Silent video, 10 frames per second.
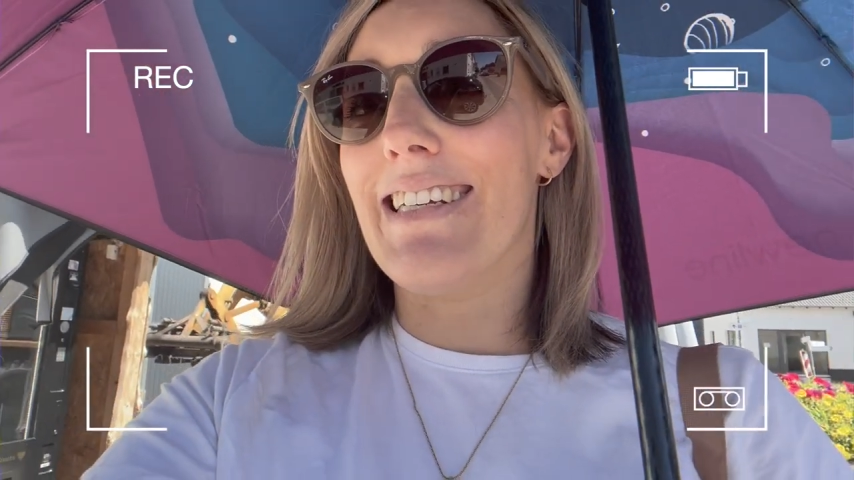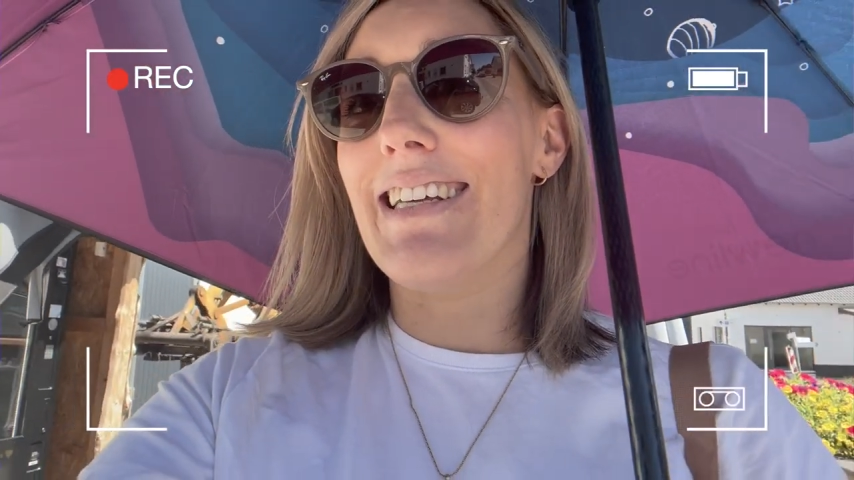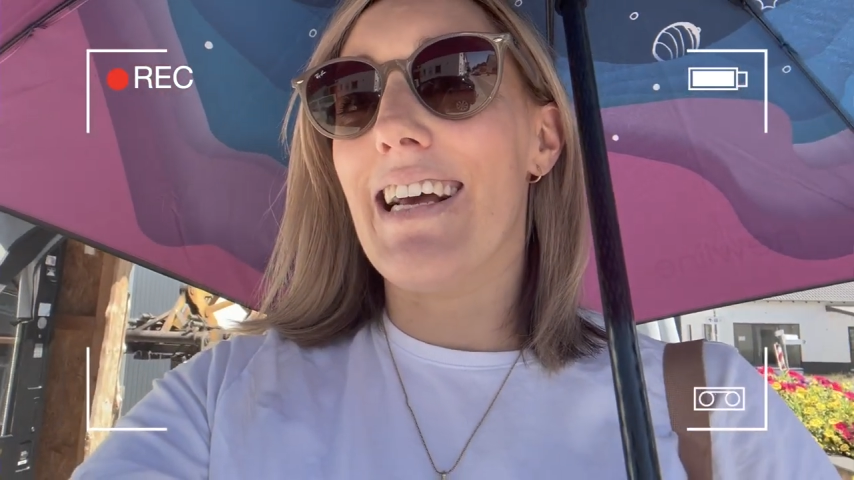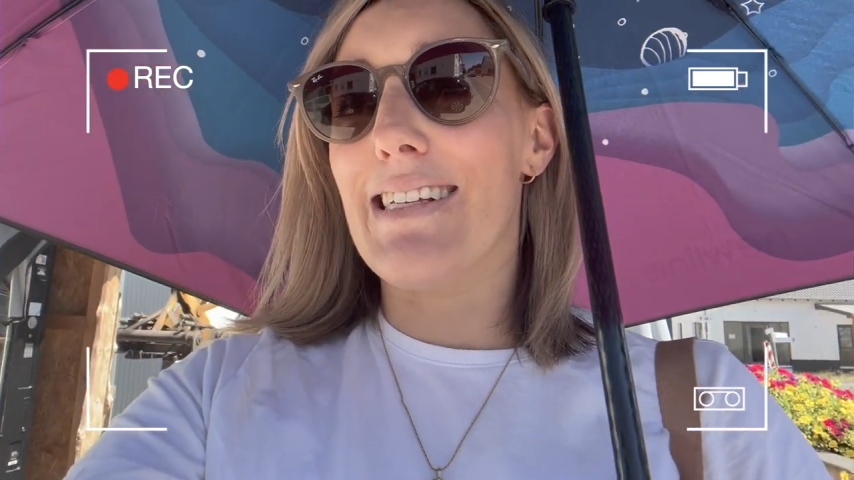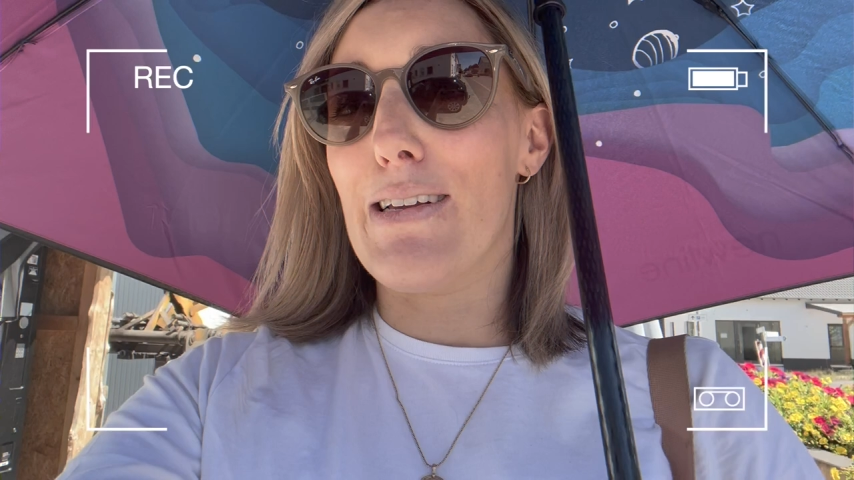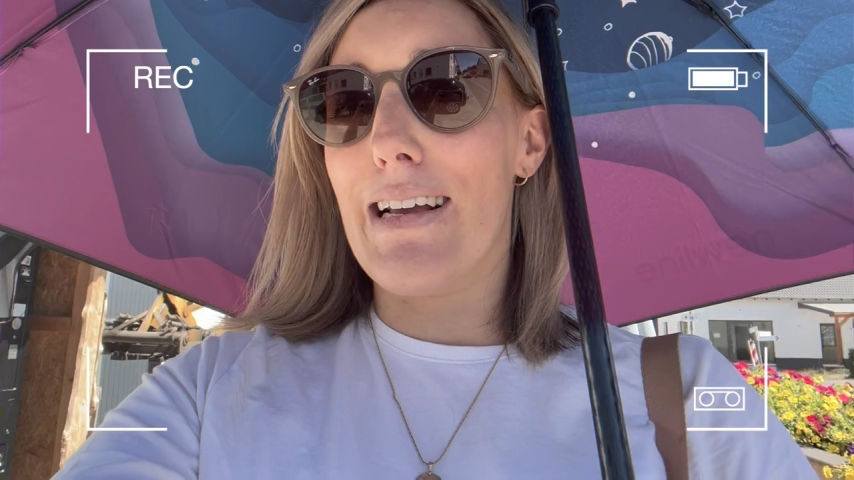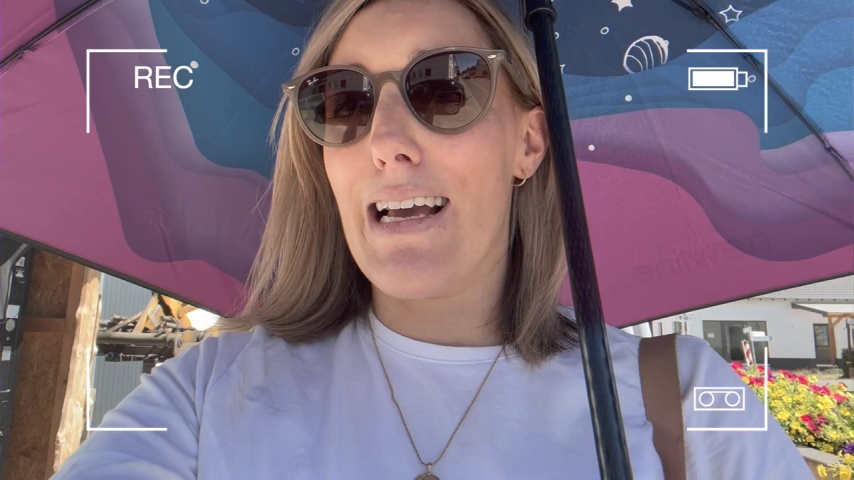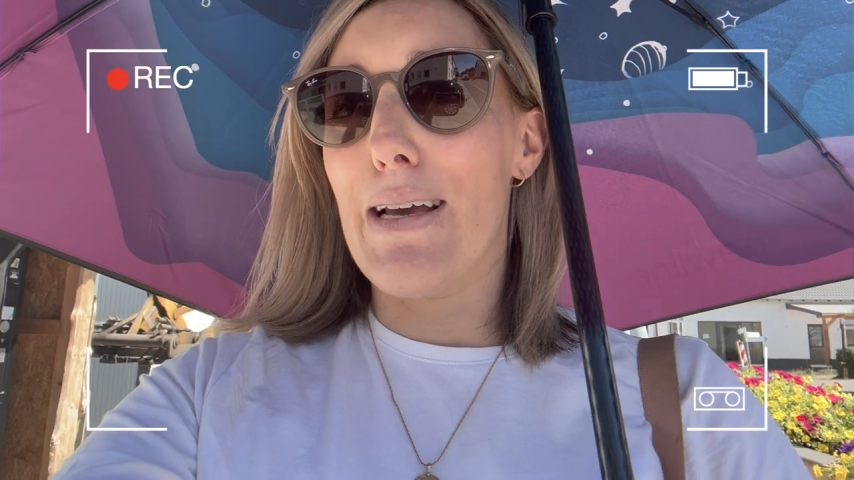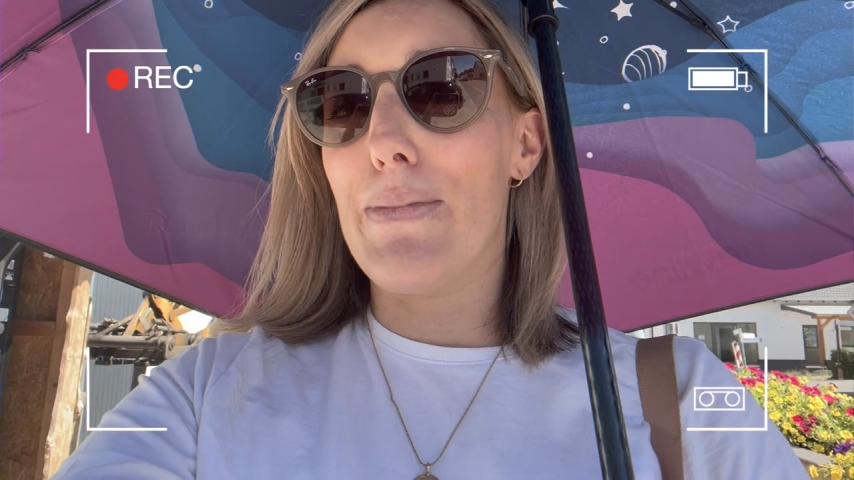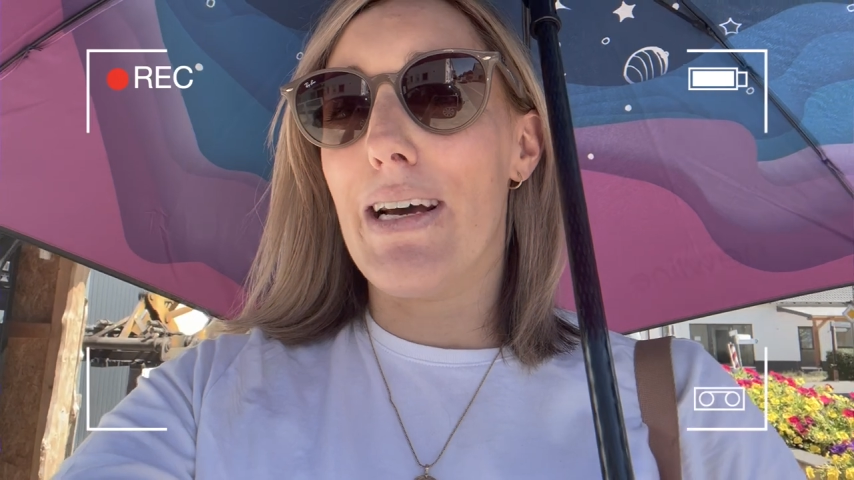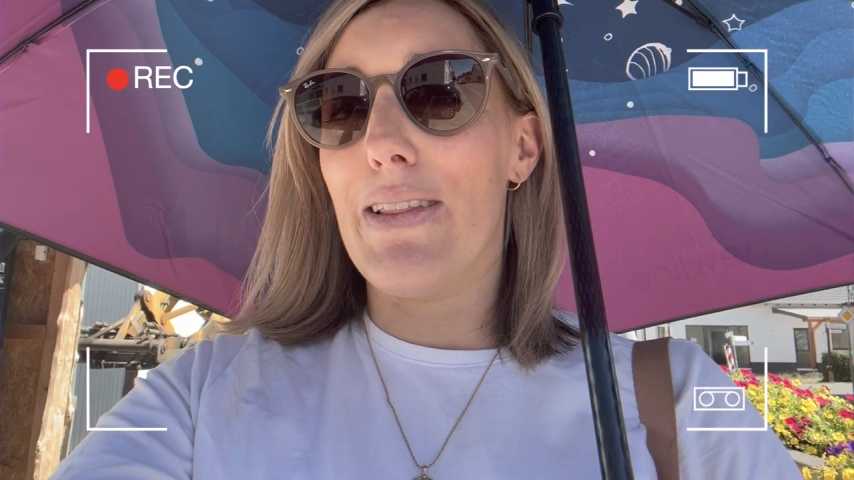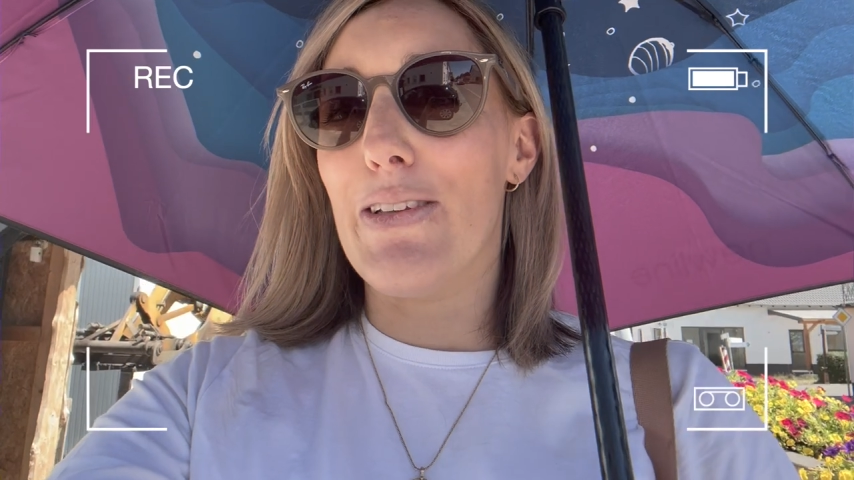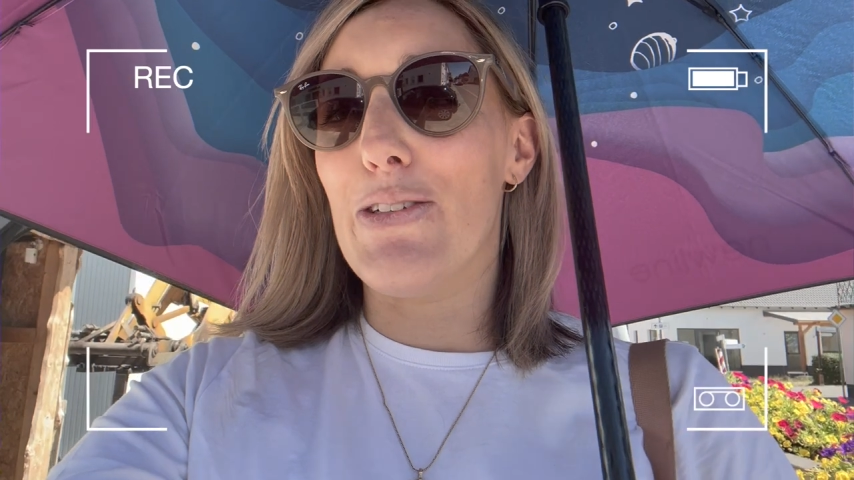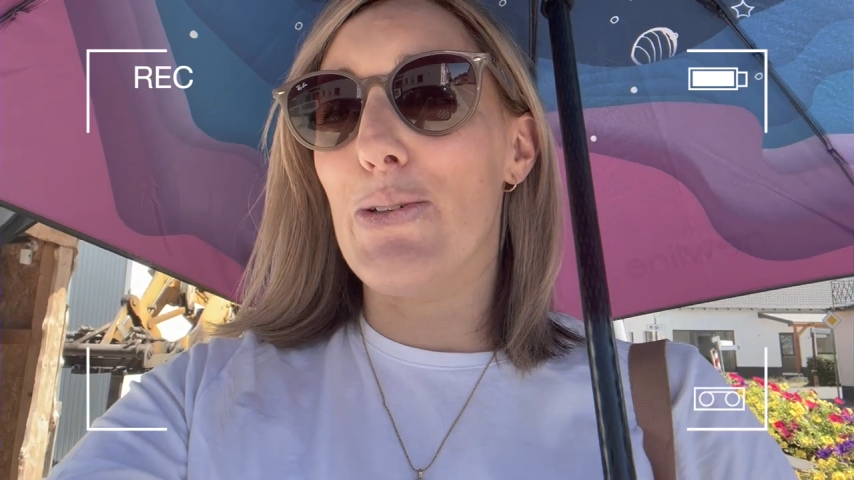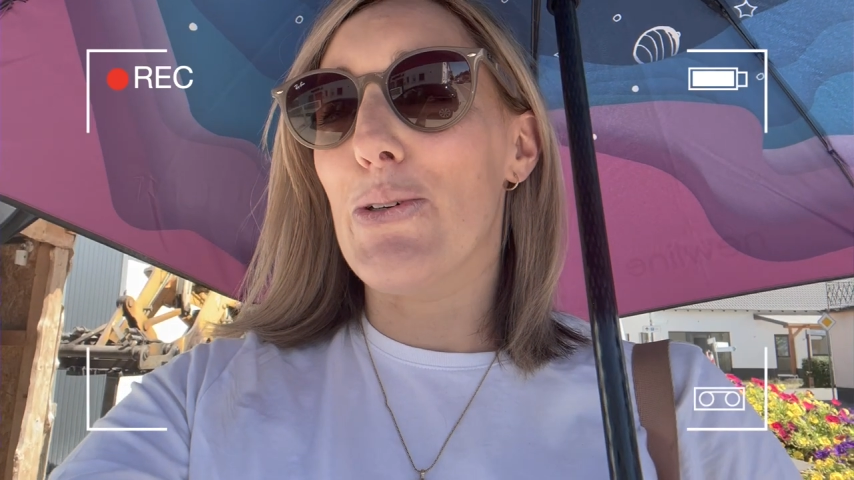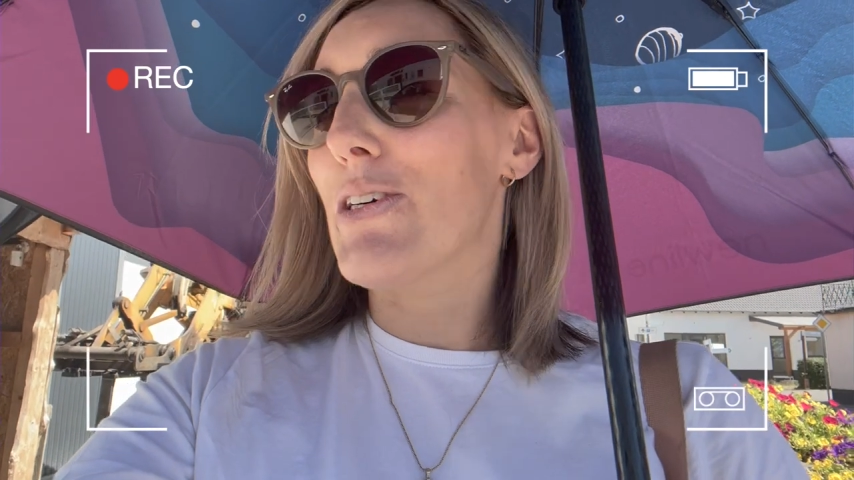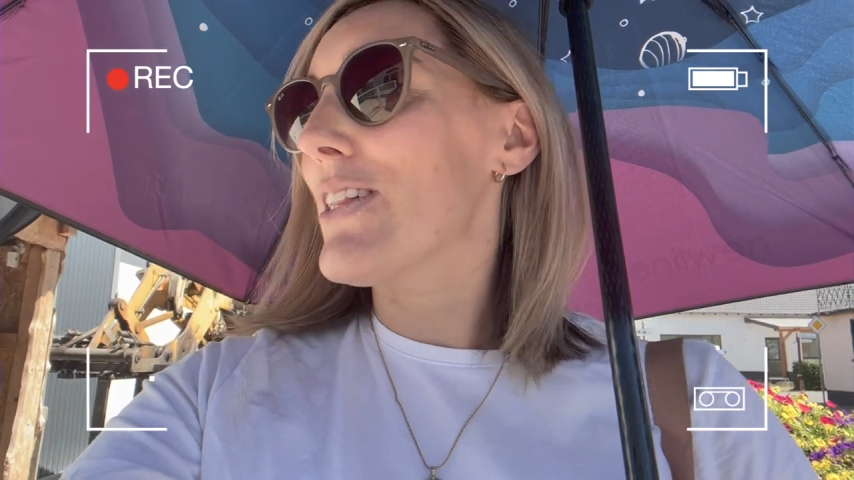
as I came out the door